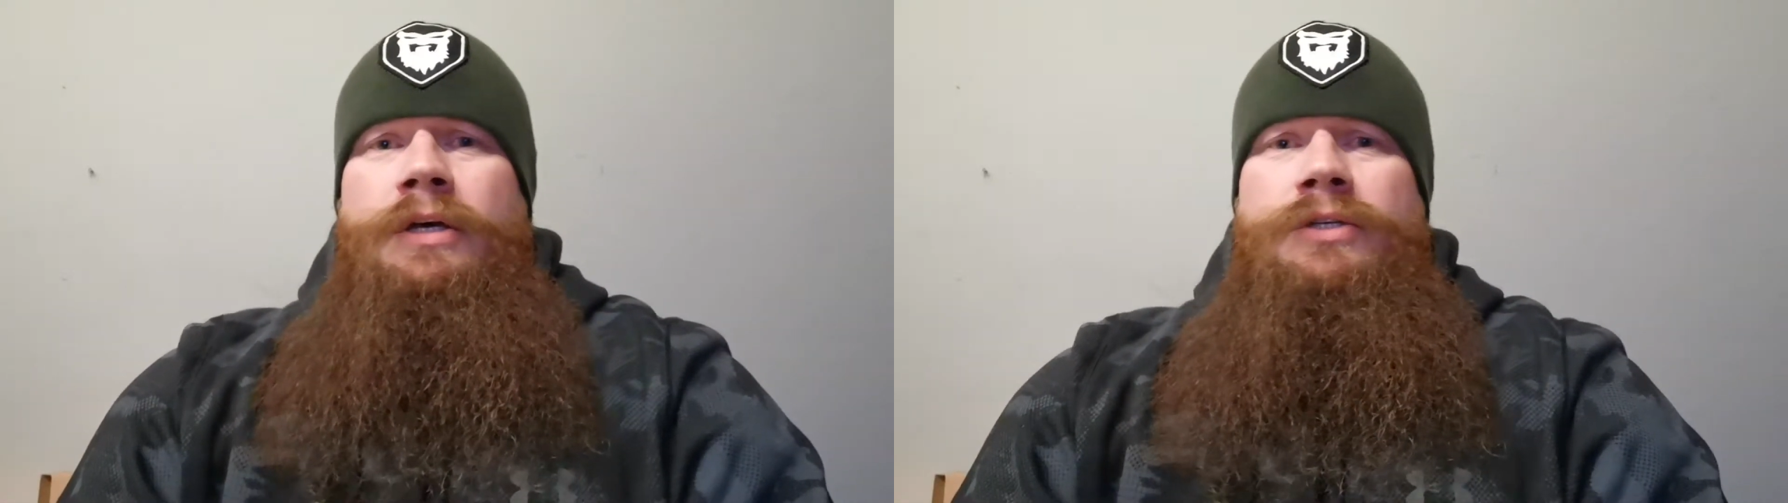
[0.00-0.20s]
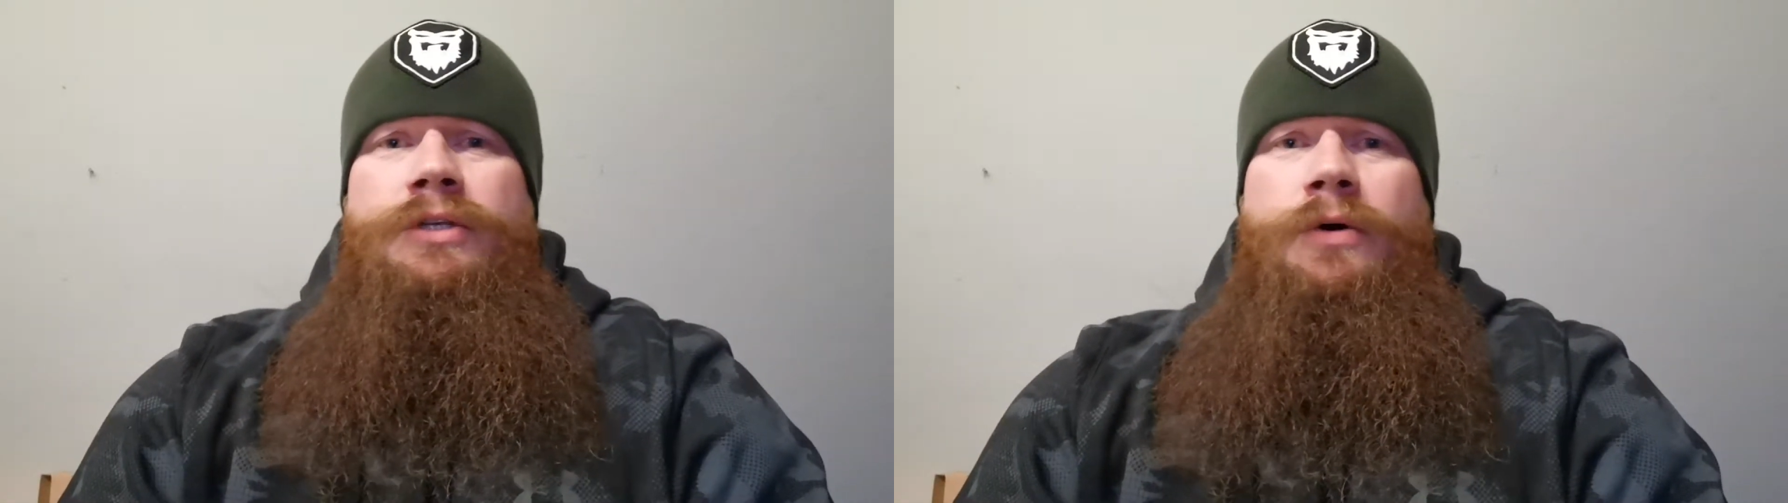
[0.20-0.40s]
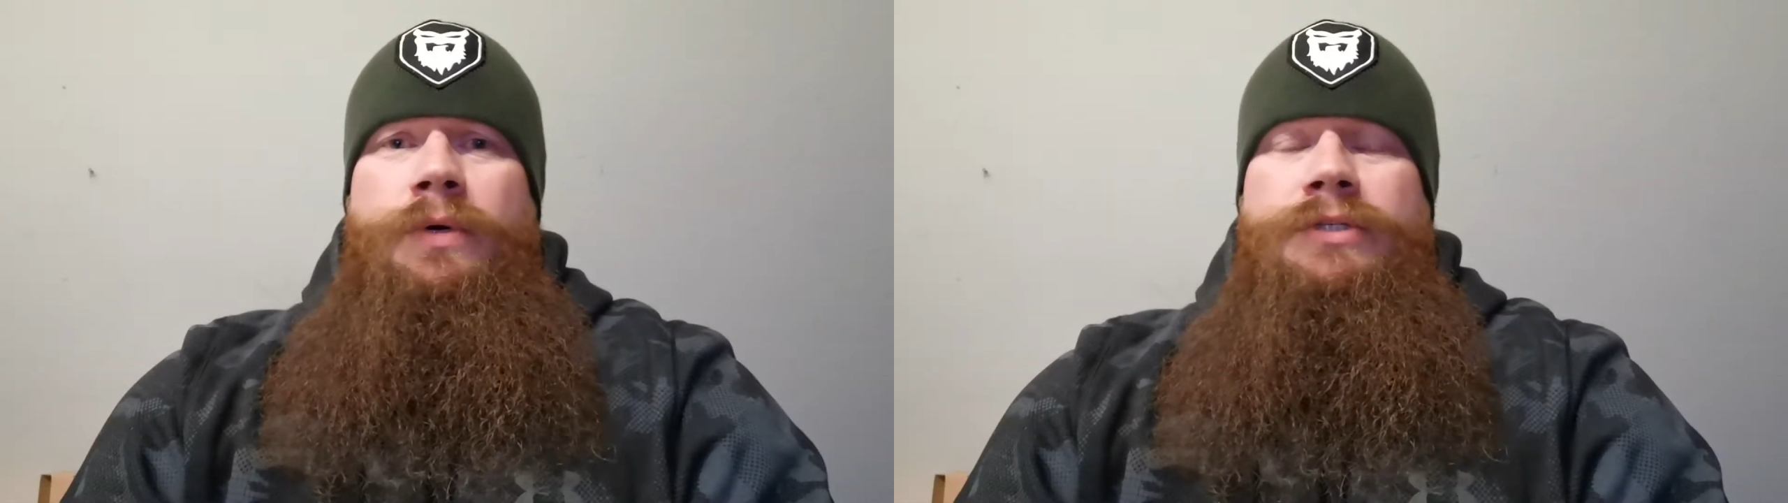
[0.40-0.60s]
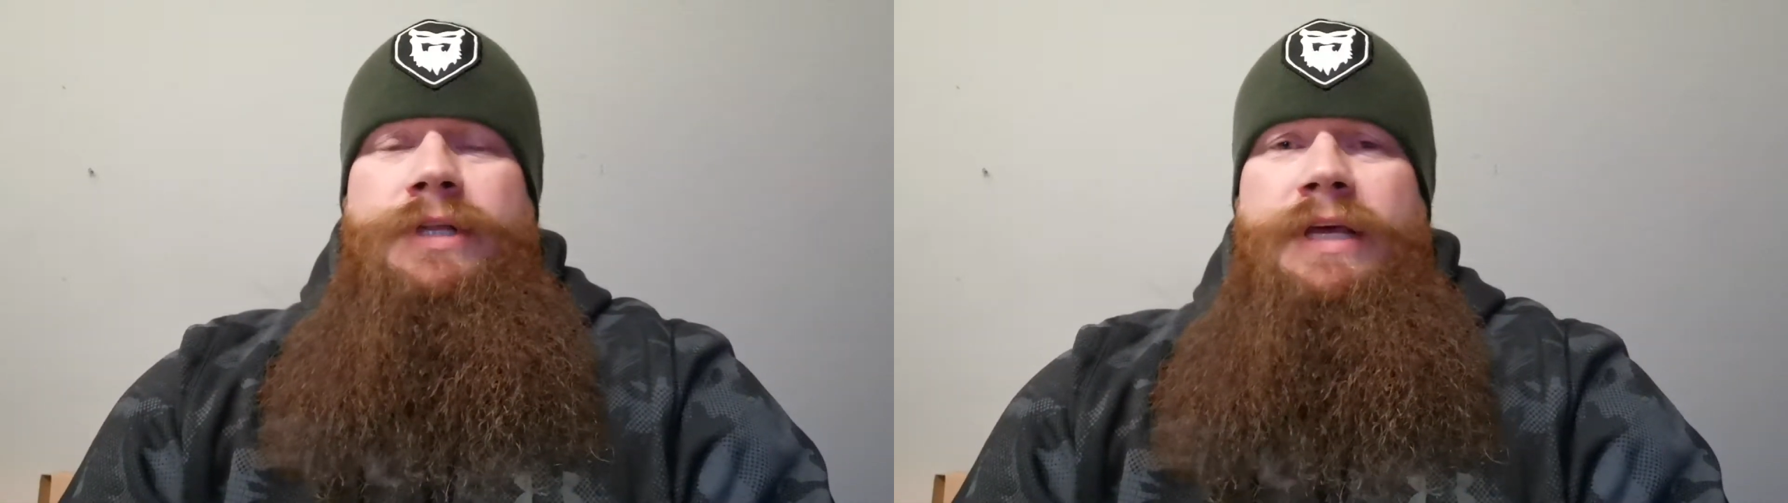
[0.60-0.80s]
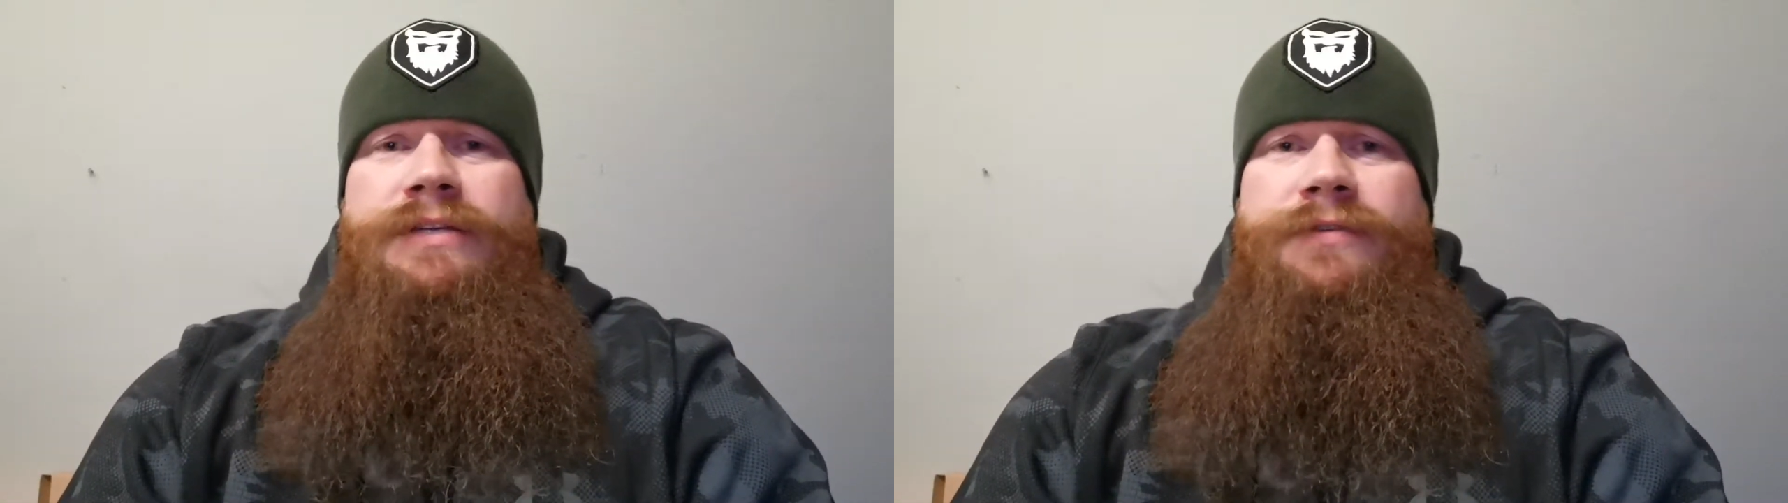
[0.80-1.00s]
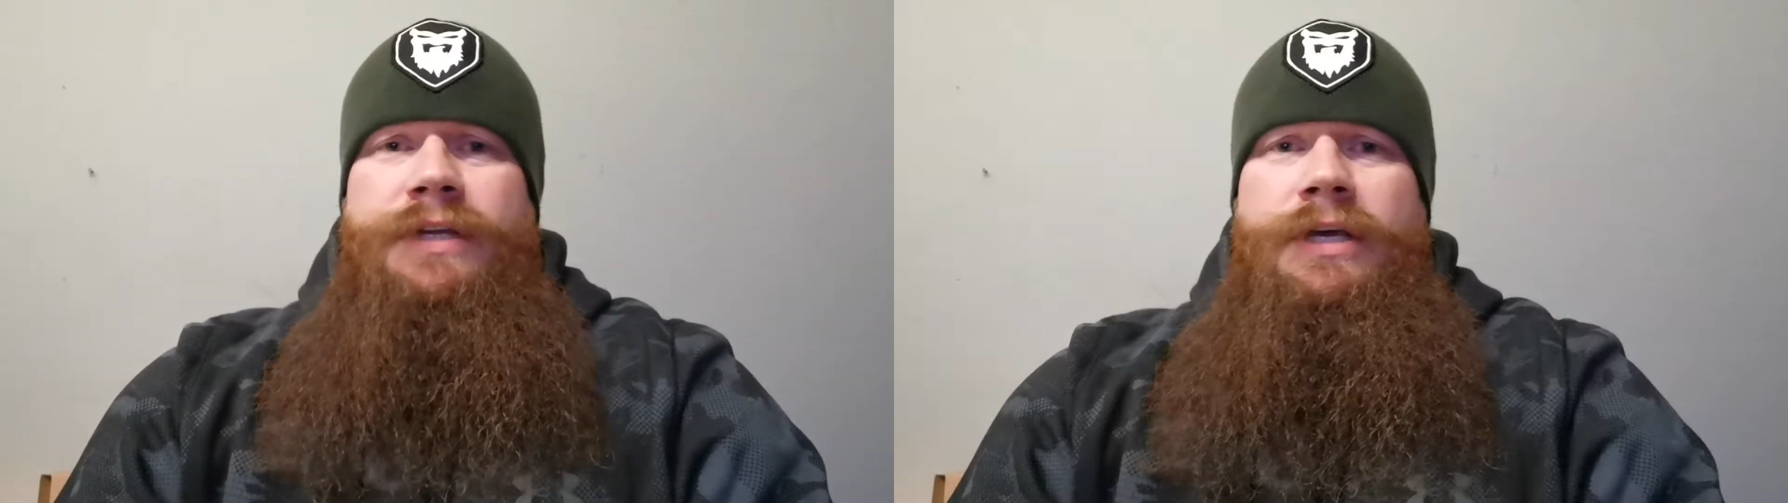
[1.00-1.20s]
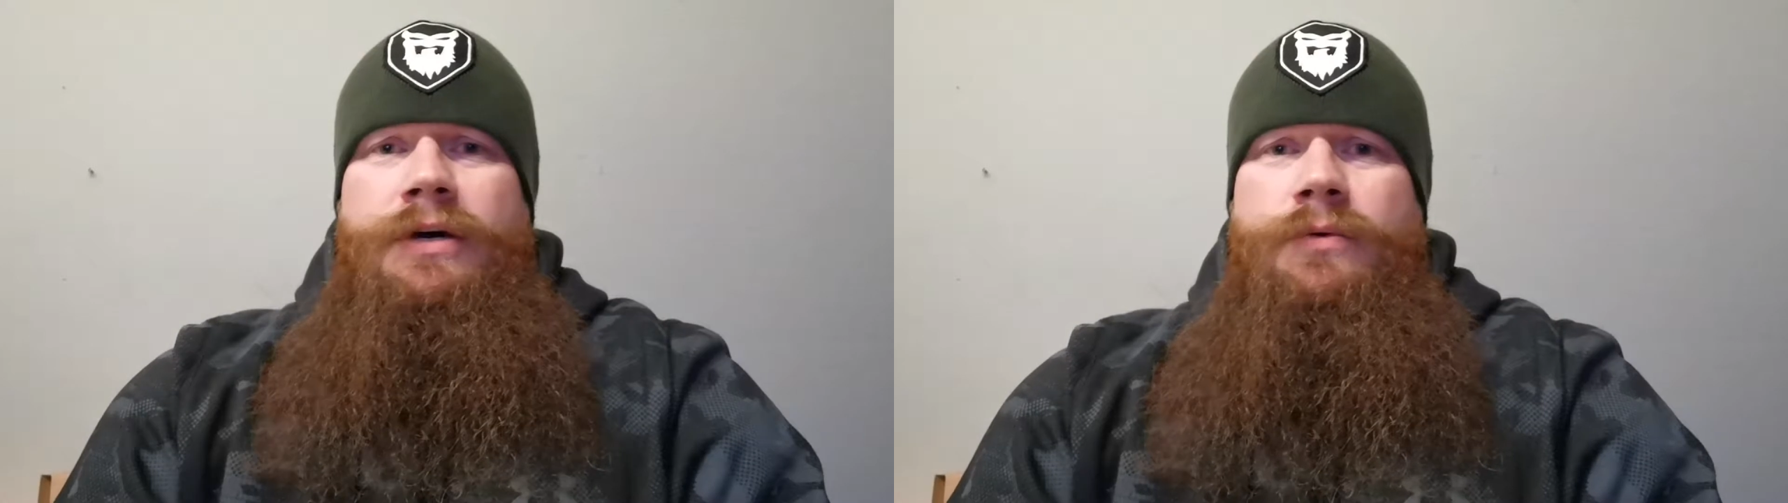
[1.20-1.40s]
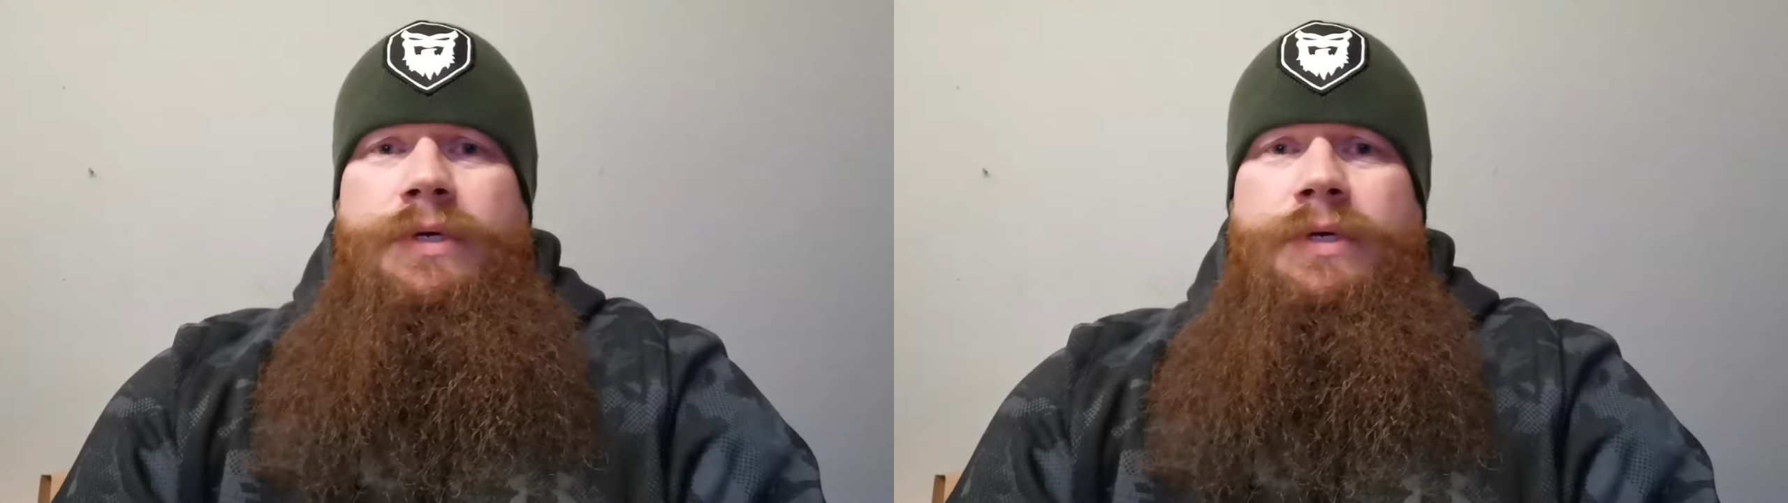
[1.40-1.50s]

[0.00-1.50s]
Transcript: So in today's video,